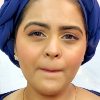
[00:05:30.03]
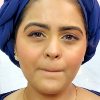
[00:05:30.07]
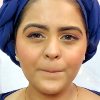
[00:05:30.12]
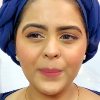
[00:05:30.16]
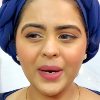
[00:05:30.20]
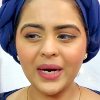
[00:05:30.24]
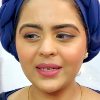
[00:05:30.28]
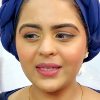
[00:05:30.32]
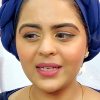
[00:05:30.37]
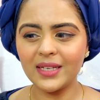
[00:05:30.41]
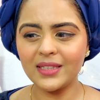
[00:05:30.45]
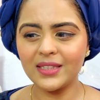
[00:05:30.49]

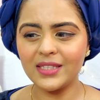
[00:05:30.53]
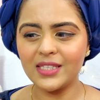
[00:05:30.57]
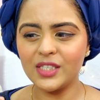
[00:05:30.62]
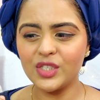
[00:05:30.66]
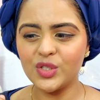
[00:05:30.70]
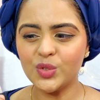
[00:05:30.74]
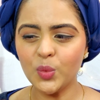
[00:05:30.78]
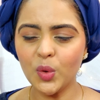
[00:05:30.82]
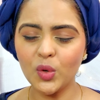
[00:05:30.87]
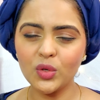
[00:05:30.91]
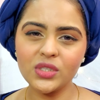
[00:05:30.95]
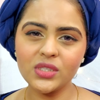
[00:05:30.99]
but
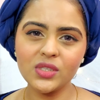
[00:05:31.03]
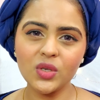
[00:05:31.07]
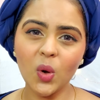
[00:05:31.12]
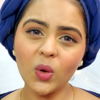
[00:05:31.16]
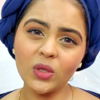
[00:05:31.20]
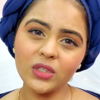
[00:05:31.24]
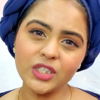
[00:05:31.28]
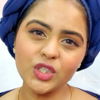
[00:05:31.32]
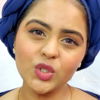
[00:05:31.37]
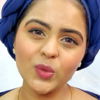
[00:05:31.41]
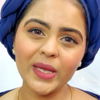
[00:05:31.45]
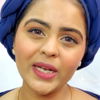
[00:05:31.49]
this was
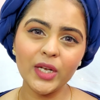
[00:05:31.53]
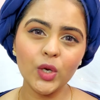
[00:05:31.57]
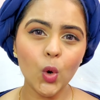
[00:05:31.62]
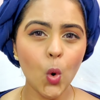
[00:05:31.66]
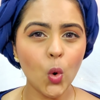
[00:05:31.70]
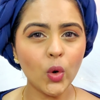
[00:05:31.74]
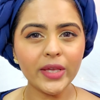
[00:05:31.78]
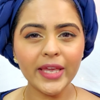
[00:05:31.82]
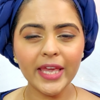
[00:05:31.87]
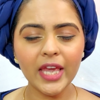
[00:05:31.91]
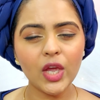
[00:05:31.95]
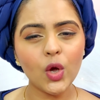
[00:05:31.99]
also an
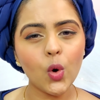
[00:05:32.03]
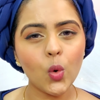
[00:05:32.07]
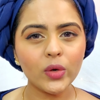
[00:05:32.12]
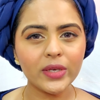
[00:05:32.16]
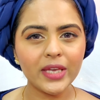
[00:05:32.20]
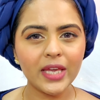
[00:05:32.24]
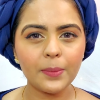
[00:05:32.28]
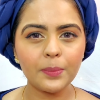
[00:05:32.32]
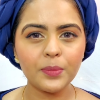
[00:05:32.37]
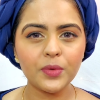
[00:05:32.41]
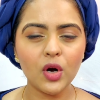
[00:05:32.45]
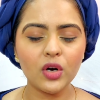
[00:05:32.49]
okay
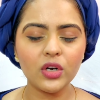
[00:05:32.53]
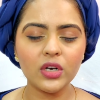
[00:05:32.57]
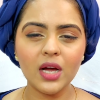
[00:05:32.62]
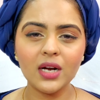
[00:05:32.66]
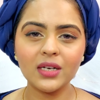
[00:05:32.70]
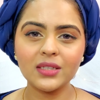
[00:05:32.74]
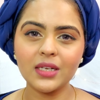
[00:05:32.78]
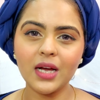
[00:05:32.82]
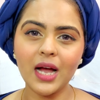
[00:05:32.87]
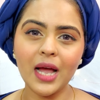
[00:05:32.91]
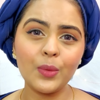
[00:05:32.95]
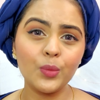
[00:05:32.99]
okay
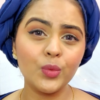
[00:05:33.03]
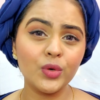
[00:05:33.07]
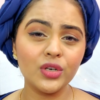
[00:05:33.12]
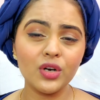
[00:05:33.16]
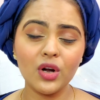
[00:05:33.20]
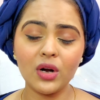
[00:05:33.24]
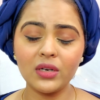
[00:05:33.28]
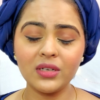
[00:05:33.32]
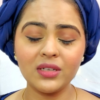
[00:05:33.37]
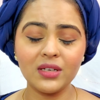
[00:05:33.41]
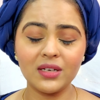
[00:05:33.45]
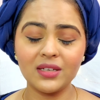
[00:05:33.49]
product I would
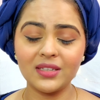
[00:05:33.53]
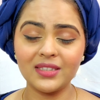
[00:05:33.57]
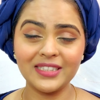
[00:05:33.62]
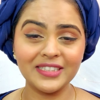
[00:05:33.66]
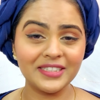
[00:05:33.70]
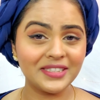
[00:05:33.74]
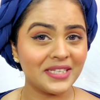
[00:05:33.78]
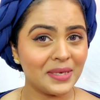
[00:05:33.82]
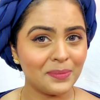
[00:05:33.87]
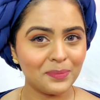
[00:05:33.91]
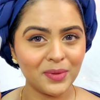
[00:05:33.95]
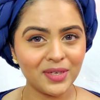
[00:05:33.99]
not
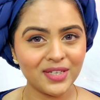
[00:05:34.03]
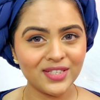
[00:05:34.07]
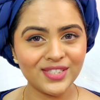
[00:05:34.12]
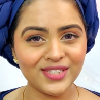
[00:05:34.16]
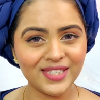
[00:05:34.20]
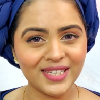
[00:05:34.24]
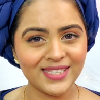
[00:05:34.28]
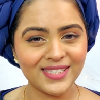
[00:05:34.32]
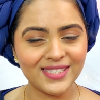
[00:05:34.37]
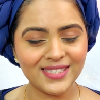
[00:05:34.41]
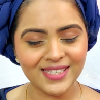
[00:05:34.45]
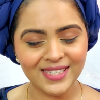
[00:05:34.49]

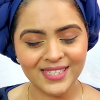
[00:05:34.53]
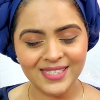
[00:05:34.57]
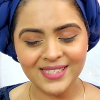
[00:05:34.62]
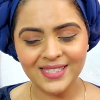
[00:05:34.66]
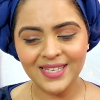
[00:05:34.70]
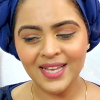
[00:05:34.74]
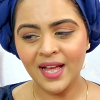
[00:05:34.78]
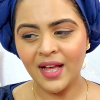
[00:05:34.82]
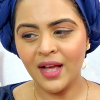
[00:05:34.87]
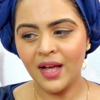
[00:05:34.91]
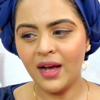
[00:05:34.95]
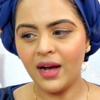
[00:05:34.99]
repurchase
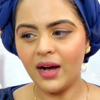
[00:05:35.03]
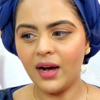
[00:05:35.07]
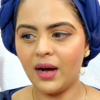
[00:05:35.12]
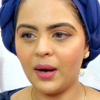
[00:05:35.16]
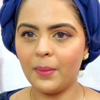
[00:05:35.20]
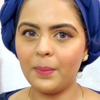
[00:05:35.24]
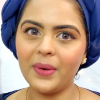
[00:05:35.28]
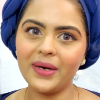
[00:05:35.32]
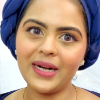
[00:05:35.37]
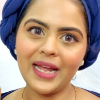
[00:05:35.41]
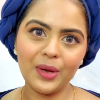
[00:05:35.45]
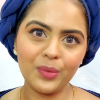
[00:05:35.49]
this
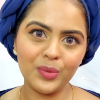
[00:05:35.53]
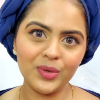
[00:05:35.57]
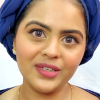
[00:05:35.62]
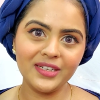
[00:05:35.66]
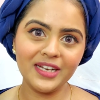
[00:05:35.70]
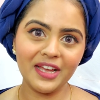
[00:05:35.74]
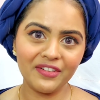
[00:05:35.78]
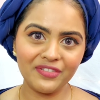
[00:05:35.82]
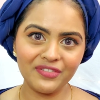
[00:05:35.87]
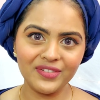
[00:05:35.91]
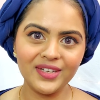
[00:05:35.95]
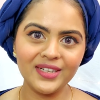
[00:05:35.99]
but I
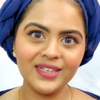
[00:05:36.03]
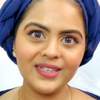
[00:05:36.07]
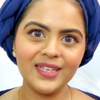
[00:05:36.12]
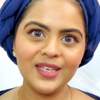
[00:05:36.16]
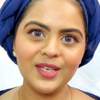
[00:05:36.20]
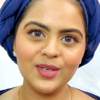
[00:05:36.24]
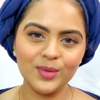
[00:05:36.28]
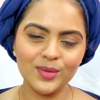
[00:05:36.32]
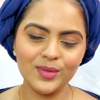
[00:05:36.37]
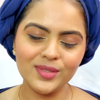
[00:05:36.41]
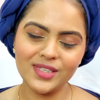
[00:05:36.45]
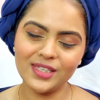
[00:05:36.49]
would
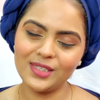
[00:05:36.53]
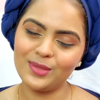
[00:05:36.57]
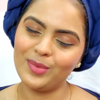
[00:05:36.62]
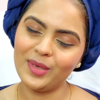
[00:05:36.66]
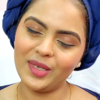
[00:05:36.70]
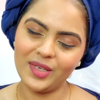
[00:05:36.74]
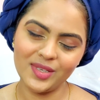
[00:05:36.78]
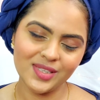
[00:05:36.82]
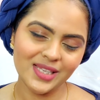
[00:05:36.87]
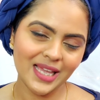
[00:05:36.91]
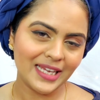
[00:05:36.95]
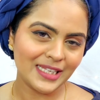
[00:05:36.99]
definitely use this
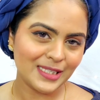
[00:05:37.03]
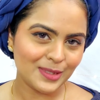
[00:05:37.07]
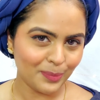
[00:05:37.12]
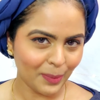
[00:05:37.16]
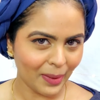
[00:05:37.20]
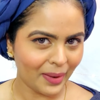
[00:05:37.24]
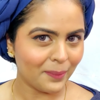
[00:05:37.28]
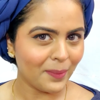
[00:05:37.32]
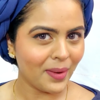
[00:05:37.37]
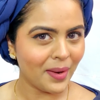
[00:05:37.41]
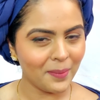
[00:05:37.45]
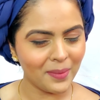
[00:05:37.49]
because I
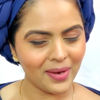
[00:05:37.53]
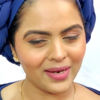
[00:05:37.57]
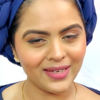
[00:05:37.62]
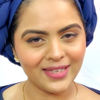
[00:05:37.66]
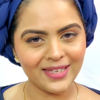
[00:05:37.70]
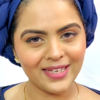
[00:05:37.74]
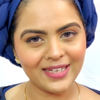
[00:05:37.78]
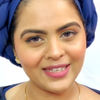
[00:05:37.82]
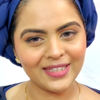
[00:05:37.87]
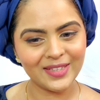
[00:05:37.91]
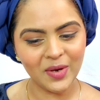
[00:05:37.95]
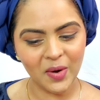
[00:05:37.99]
spent my
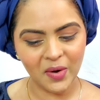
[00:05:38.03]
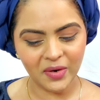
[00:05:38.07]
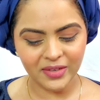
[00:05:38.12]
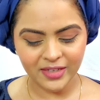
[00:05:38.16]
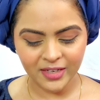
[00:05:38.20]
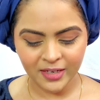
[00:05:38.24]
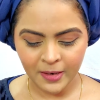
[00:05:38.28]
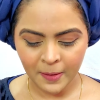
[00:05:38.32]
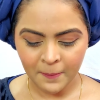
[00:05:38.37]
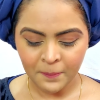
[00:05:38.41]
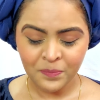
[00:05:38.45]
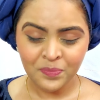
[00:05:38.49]
money and
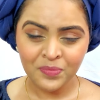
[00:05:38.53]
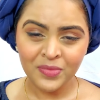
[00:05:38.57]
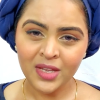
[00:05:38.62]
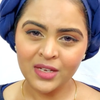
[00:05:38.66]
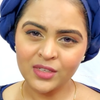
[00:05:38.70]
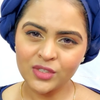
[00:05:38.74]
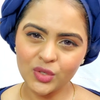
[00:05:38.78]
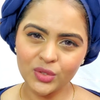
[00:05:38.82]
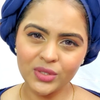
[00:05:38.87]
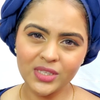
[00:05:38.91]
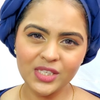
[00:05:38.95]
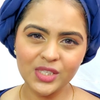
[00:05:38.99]
got it
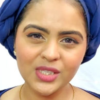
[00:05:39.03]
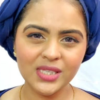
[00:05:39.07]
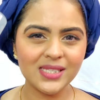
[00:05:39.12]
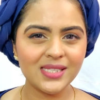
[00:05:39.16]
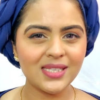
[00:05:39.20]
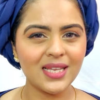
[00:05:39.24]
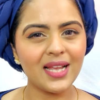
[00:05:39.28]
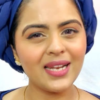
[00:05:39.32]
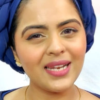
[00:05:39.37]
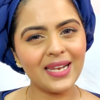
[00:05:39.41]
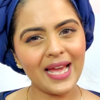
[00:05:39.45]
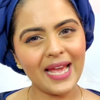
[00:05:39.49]
so this
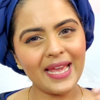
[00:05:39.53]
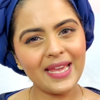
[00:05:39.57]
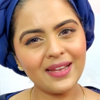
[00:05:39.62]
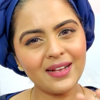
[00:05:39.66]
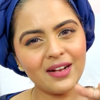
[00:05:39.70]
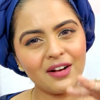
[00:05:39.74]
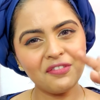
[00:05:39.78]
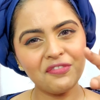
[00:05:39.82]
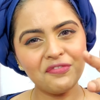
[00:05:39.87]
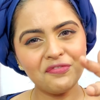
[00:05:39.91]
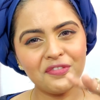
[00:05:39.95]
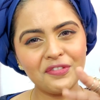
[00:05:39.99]
is
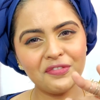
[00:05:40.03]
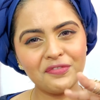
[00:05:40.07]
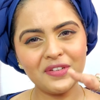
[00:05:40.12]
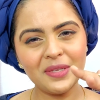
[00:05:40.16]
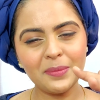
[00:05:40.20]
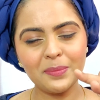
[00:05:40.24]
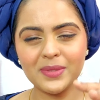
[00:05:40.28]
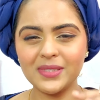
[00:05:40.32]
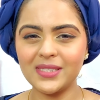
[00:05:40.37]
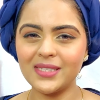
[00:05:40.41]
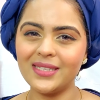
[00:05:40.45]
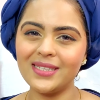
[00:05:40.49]
like a
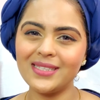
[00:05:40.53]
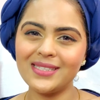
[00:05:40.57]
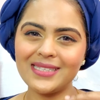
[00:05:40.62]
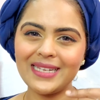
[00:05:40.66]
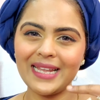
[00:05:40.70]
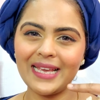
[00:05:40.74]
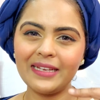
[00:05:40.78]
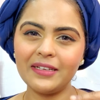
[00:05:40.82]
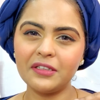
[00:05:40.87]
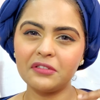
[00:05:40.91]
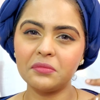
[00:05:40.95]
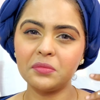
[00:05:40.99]
50%
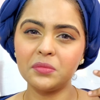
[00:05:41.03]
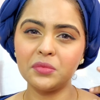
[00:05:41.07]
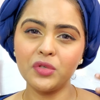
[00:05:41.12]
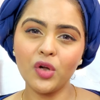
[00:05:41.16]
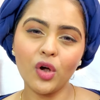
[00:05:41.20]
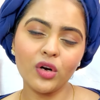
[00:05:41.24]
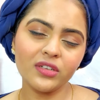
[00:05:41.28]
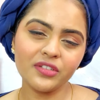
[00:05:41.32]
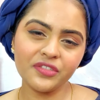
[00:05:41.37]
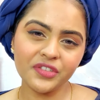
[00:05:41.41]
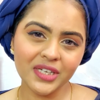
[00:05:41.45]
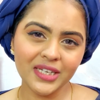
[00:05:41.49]
it's like
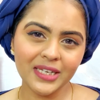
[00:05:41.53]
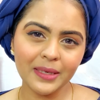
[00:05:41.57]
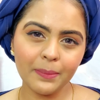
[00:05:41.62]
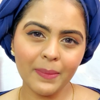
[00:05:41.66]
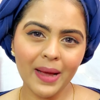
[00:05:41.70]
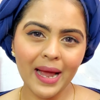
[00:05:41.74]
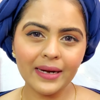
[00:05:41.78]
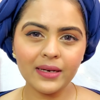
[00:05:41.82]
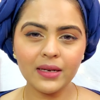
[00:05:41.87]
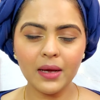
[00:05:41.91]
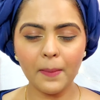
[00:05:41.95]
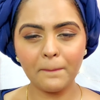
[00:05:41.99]
not really
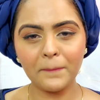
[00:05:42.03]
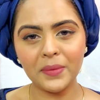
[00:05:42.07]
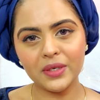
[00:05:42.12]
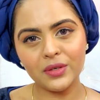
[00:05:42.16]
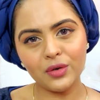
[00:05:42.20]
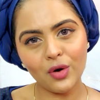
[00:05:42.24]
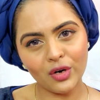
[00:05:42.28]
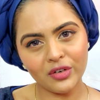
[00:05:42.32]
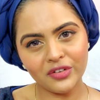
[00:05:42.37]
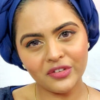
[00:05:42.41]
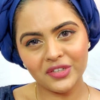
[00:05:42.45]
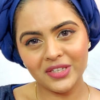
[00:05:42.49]
bad but
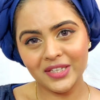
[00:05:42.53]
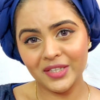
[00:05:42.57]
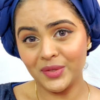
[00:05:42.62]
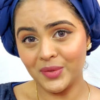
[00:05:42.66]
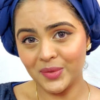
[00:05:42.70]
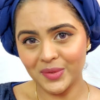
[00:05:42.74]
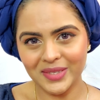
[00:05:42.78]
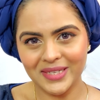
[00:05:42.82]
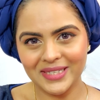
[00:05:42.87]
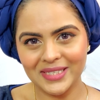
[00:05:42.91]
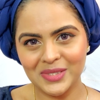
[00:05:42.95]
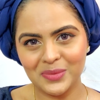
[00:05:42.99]
not really good